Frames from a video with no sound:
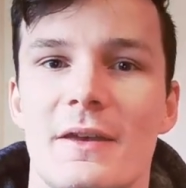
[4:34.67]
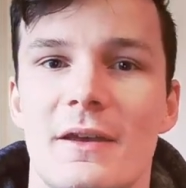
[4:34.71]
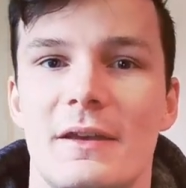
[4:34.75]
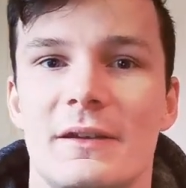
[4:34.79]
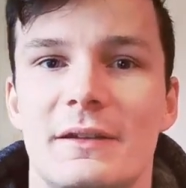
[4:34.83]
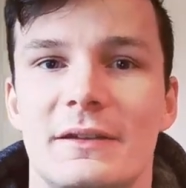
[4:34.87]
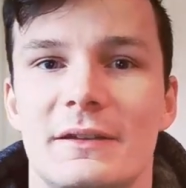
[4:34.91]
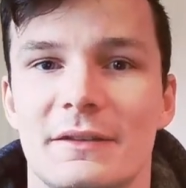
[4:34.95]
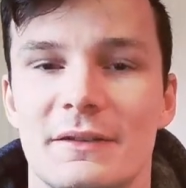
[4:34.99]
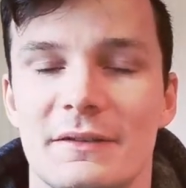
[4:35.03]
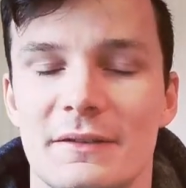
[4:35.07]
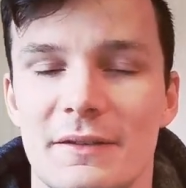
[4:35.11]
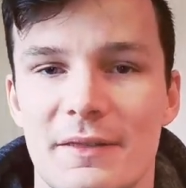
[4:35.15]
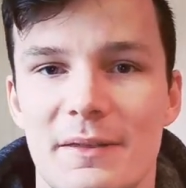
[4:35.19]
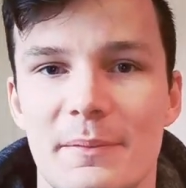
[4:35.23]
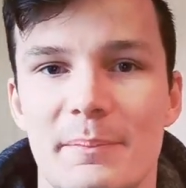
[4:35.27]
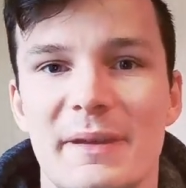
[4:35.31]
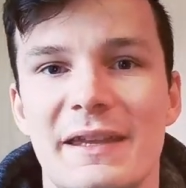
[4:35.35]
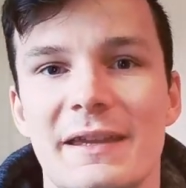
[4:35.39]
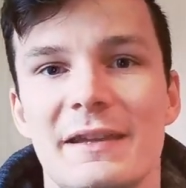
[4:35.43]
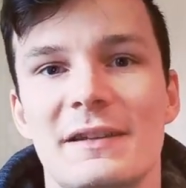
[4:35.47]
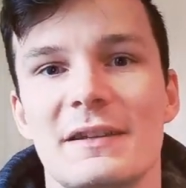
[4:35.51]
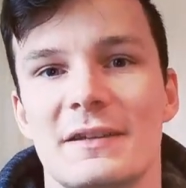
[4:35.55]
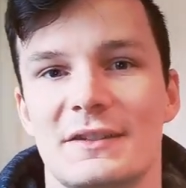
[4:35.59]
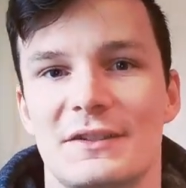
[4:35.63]
uh, the
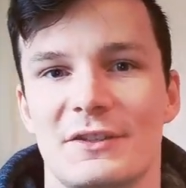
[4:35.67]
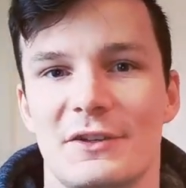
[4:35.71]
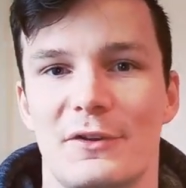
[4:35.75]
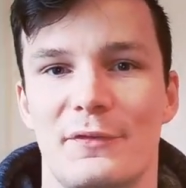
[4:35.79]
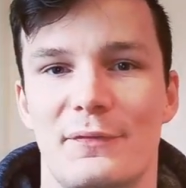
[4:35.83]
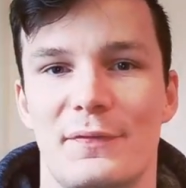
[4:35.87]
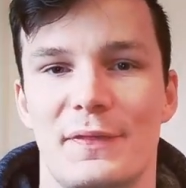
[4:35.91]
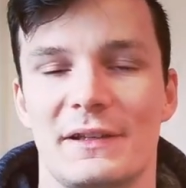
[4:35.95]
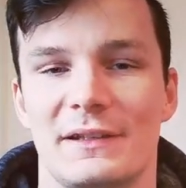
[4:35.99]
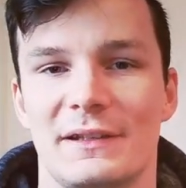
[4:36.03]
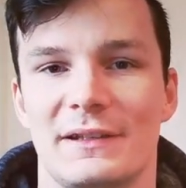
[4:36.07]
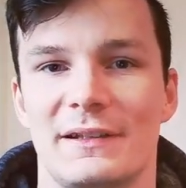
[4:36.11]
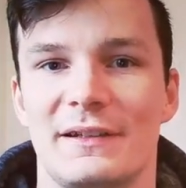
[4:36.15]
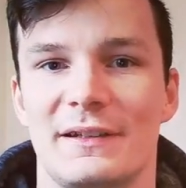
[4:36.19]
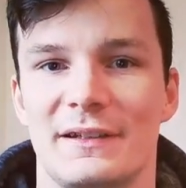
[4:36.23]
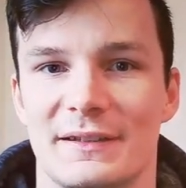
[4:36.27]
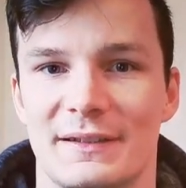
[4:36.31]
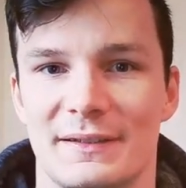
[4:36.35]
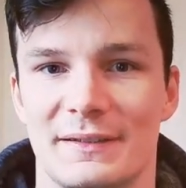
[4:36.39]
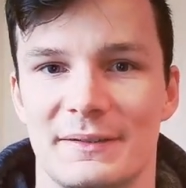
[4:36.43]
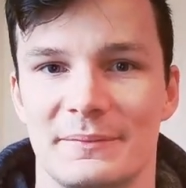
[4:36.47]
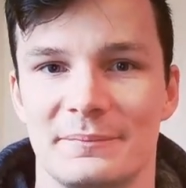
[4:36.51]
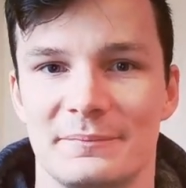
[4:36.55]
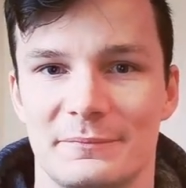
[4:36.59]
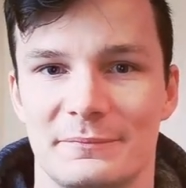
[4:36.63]
beginners of the
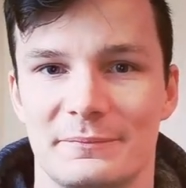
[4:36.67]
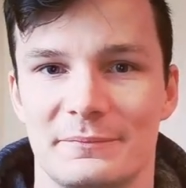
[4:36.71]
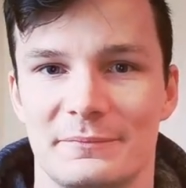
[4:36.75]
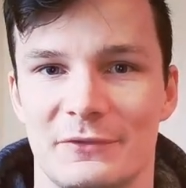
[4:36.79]
class.